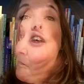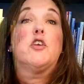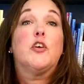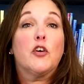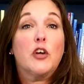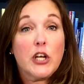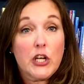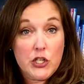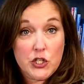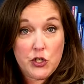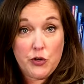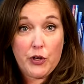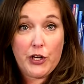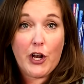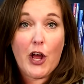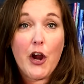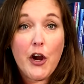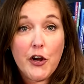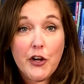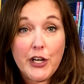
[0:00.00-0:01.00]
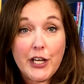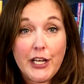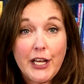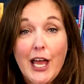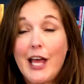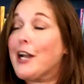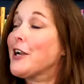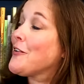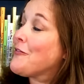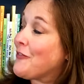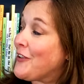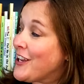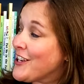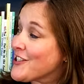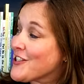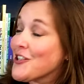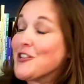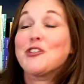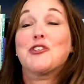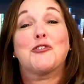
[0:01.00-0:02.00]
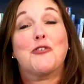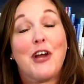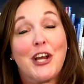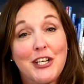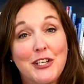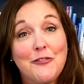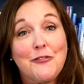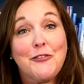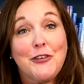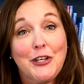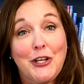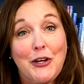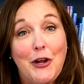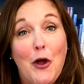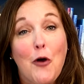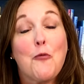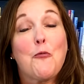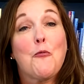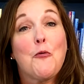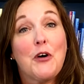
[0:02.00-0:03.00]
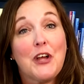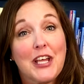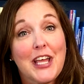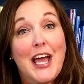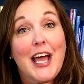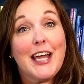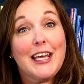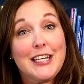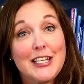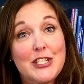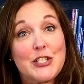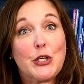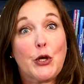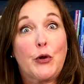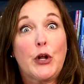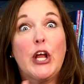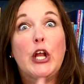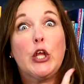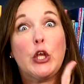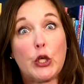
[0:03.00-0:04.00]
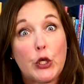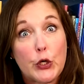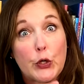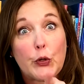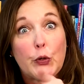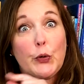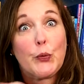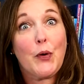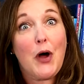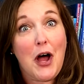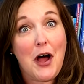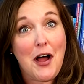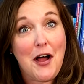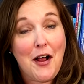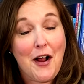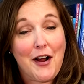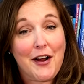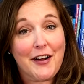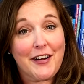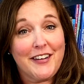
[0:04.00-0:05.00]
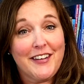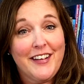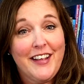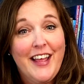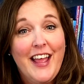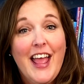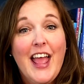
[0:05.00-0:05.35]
You're going to join Arnie on an adventure trying to figure out what kind of donut you are.